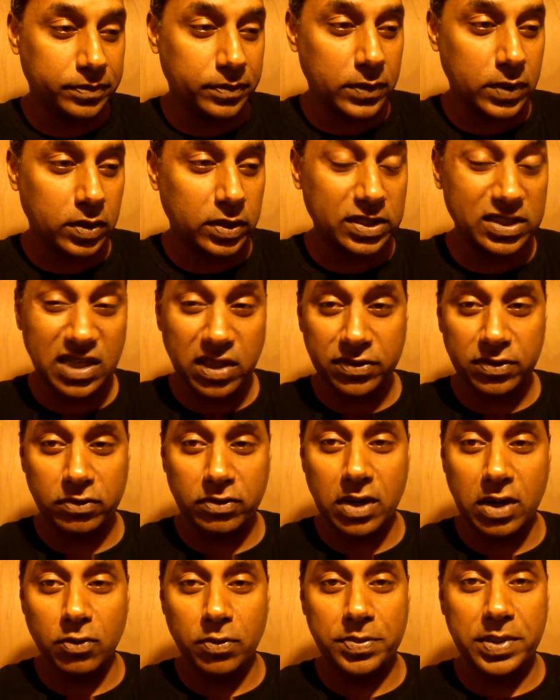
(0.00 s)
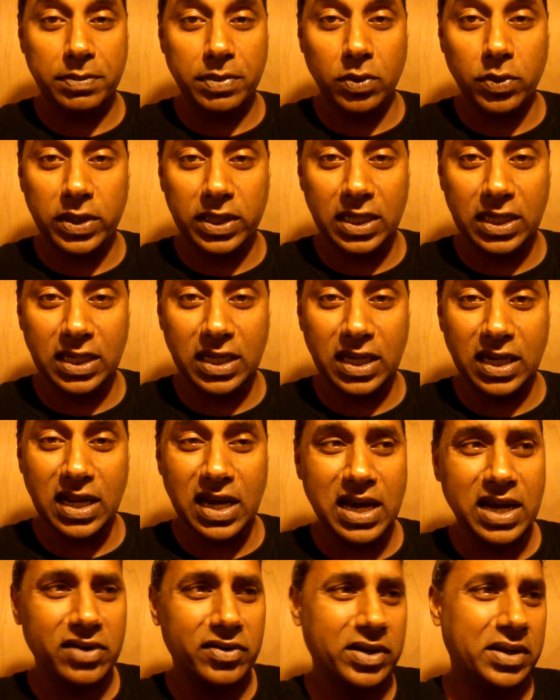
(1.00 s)
There's nothing wrong with people winning the
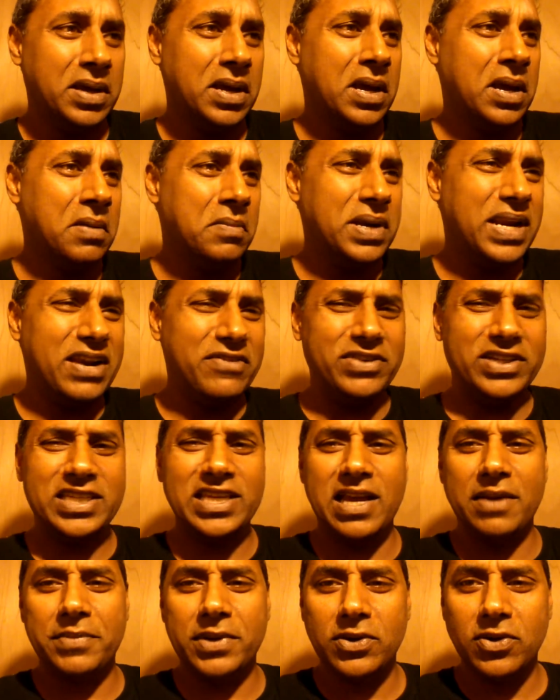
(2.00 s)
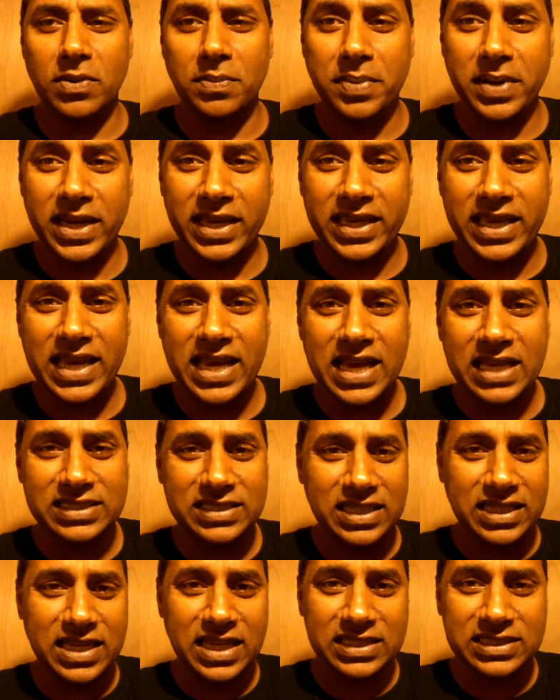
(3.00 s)
lottery, but every time I go to buy gas,
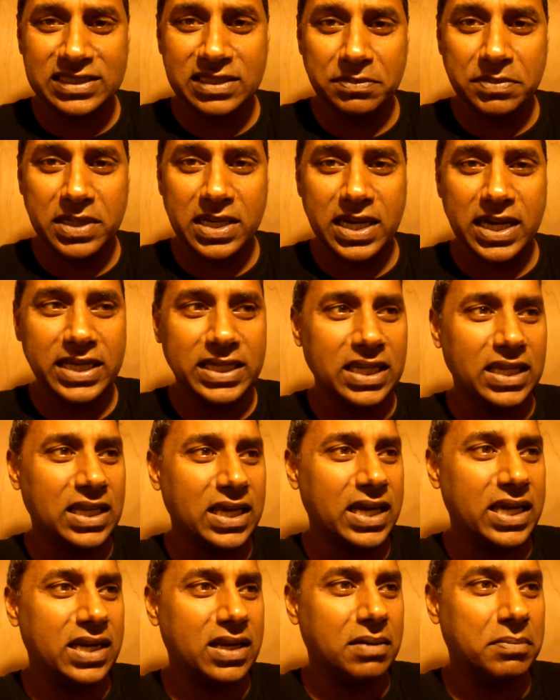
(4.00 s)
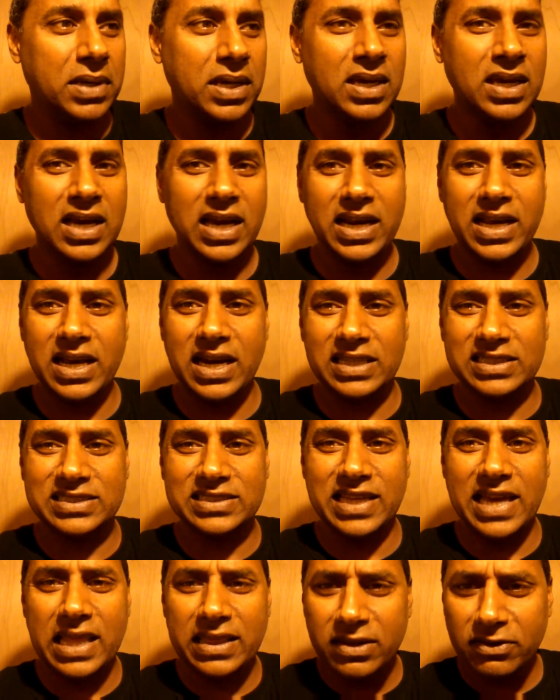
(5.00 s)
I got some guy in the lineup, and I got to
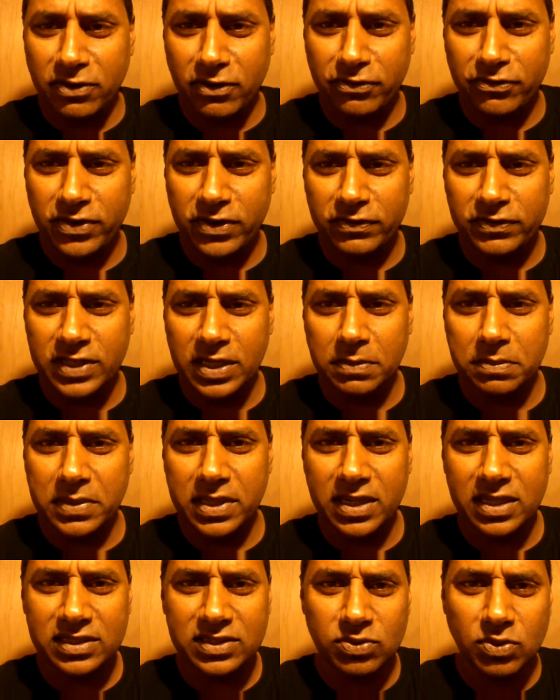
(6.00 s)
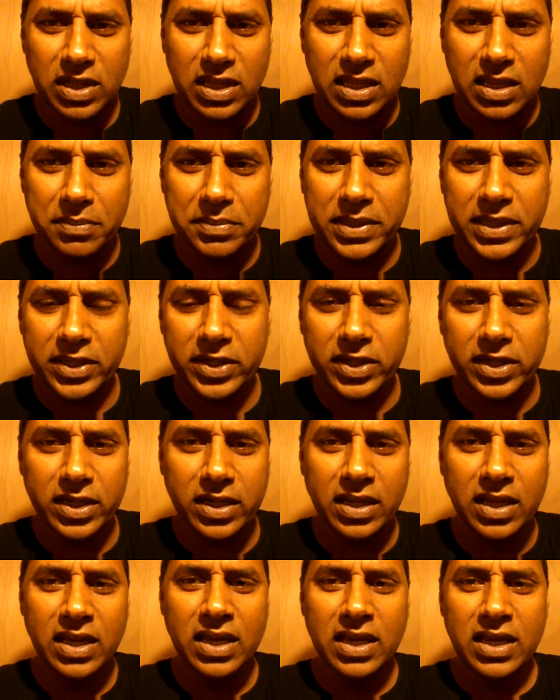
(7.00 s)
stand there for 15 minutes while I'm hearing
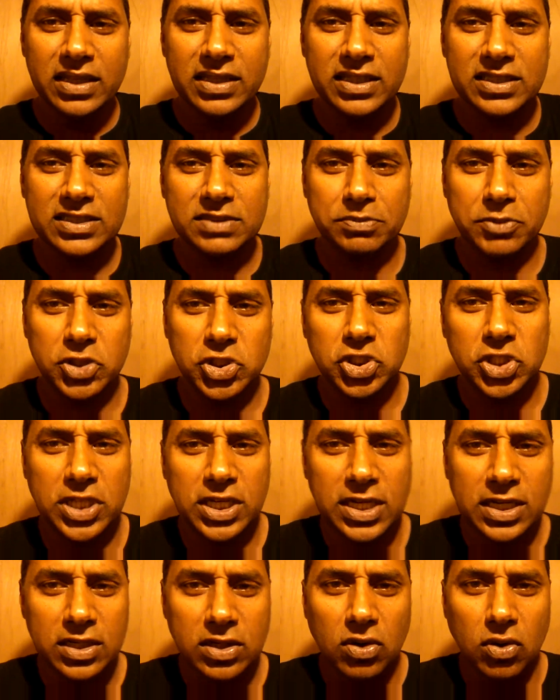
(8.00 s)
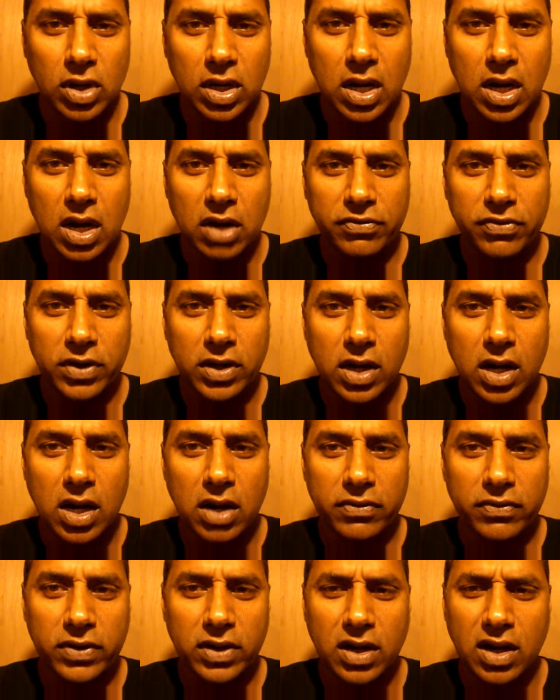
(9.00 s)
this machine going off and
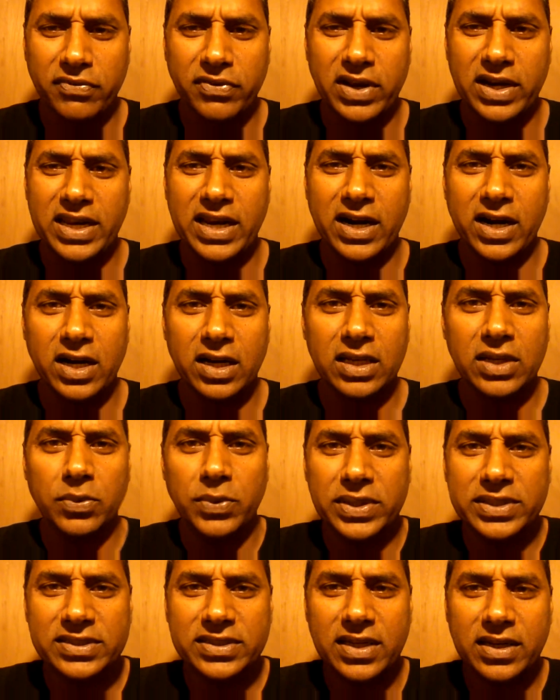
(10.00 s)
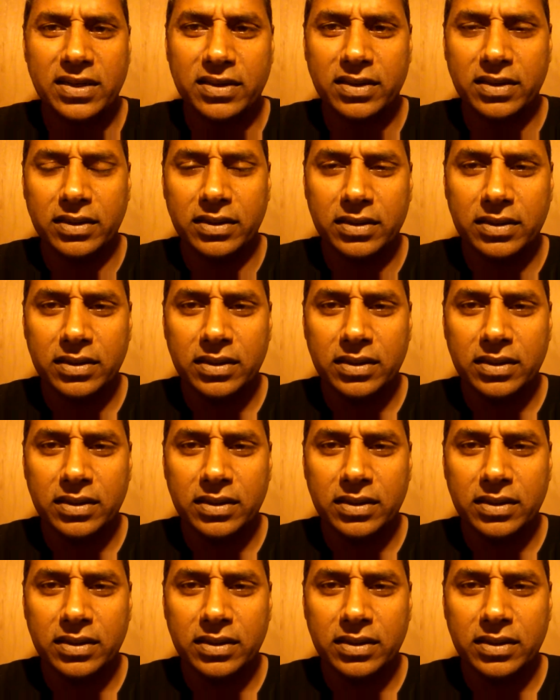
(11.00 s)
off and off, and he hardly wins anything